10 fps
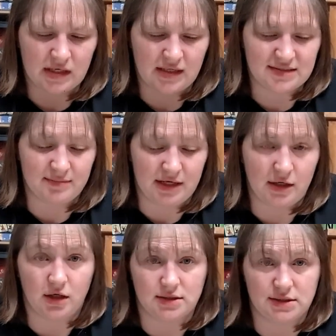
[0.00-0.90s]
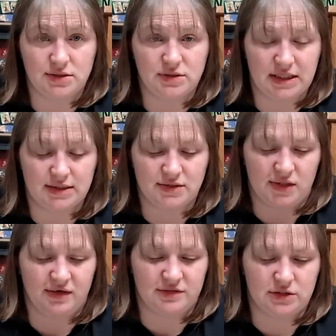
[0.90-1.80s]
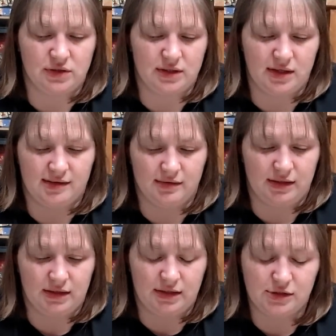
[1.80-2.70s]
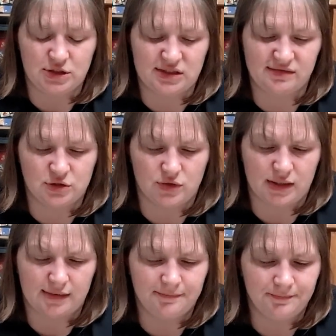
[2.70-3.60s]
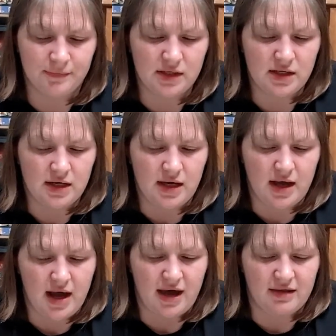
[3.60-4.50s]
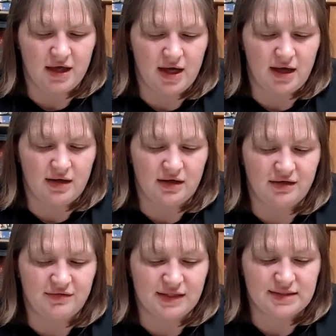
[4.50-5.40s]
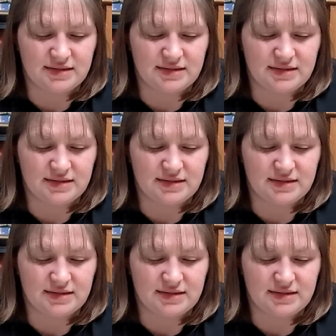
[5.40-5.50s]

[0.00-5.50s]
as many cards as you did. So they have to do it at like each individually. And then if they...